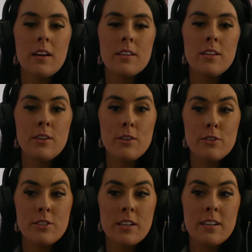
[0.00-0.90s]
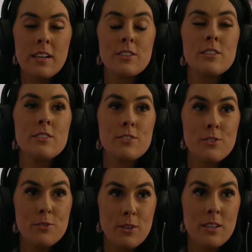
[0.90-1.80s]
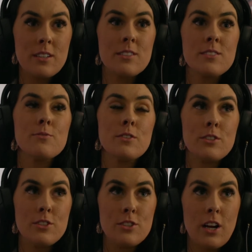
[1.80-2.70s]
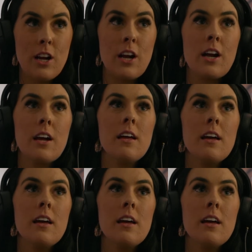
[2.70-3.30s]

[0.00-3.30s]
huge connection to source for sure.